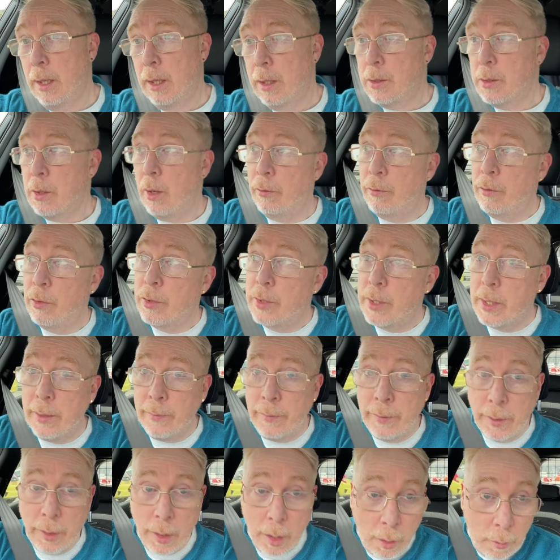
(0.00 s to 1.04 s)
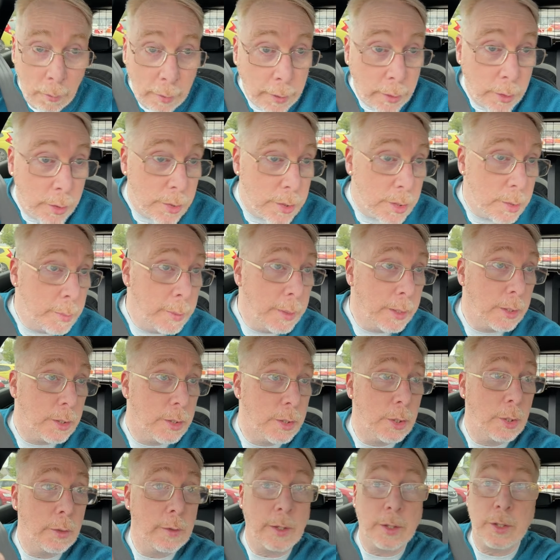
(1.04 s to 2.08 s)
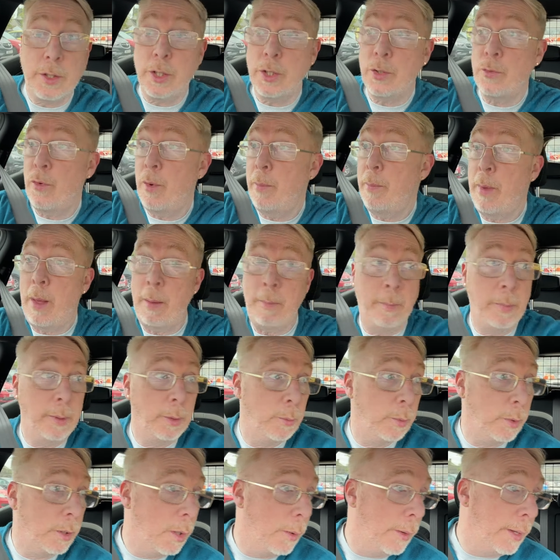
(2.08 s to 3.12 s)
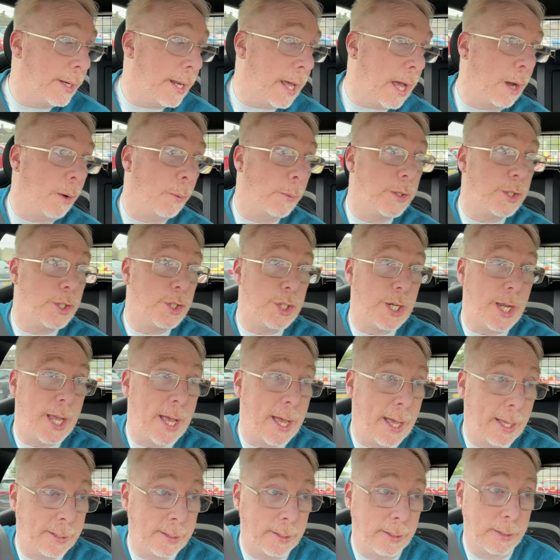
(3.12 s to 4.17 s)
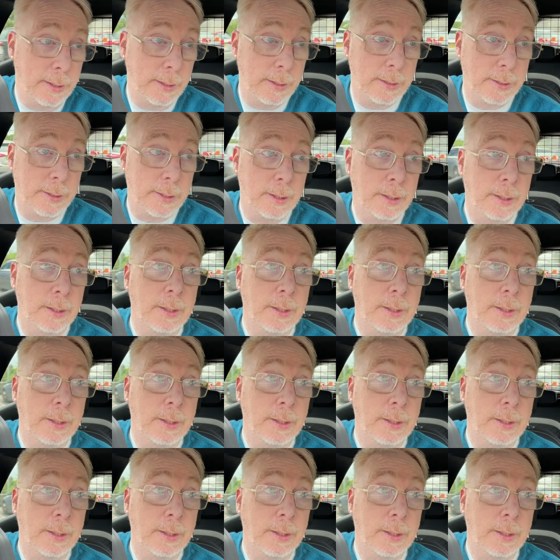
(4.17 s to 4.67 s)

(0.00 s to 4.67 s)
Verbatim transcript: So I've just given her a ring just to make sure that she's remembered we're going out, which she hadn't.